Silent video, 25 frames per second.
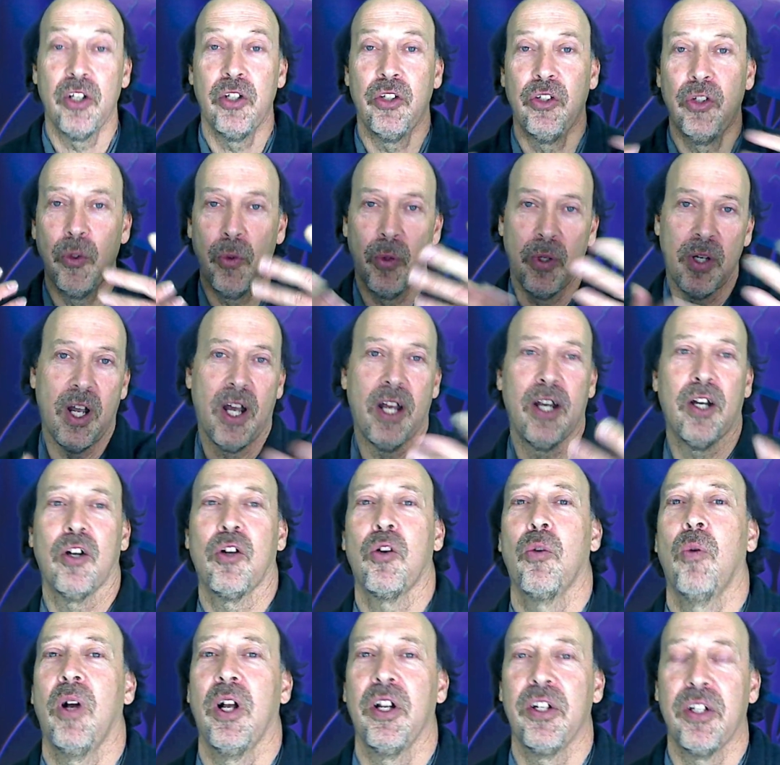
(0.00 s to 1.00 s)
You and I are
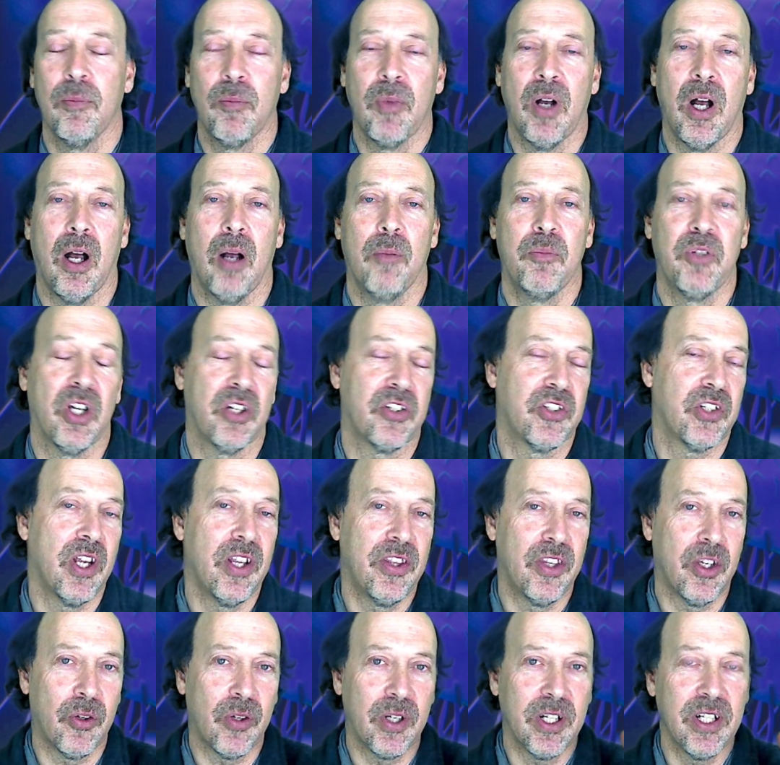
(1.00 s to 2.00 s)
quantum objects,
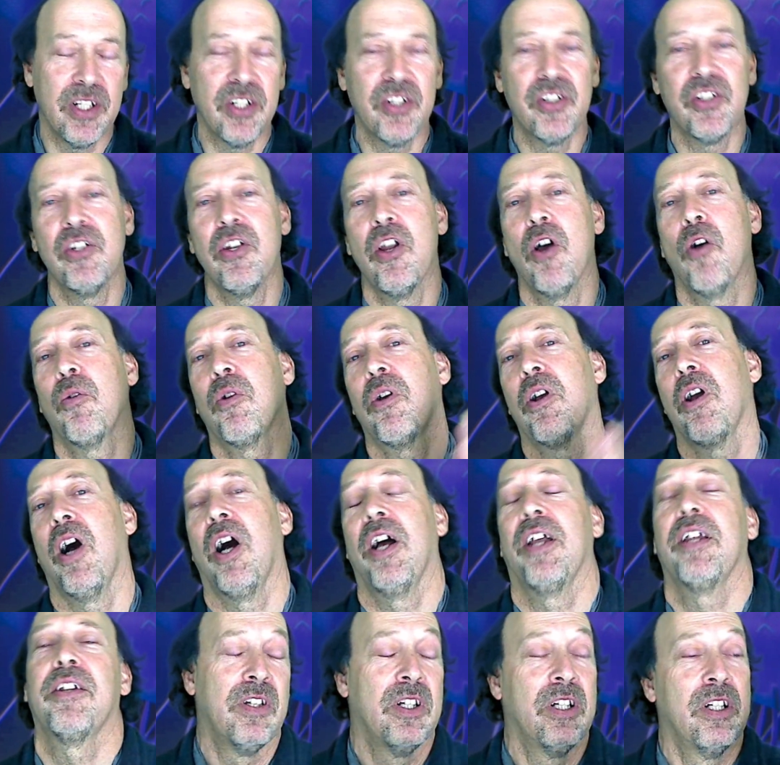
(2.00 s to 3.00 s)
and there is no
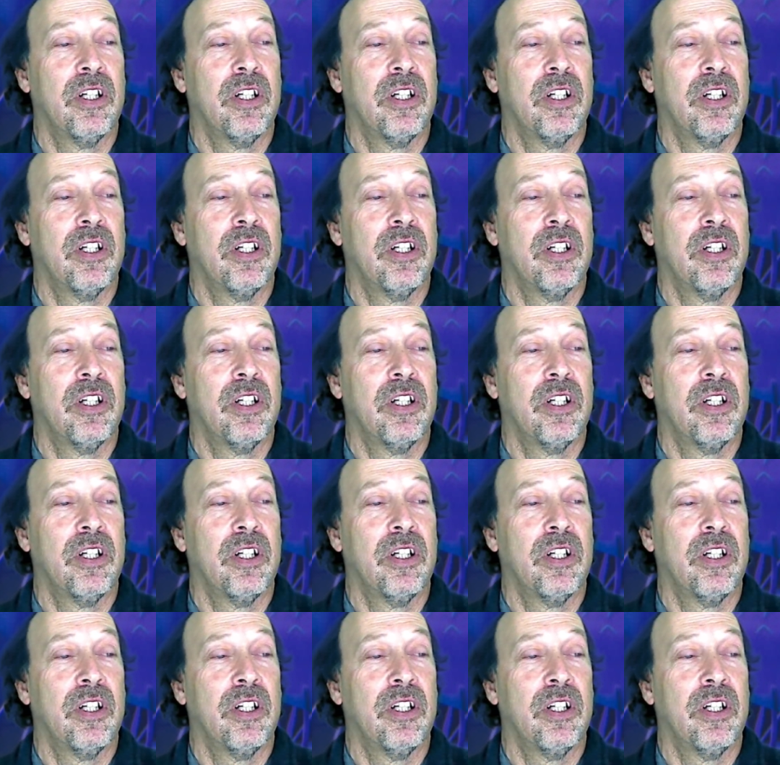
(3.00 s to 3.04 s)
cut.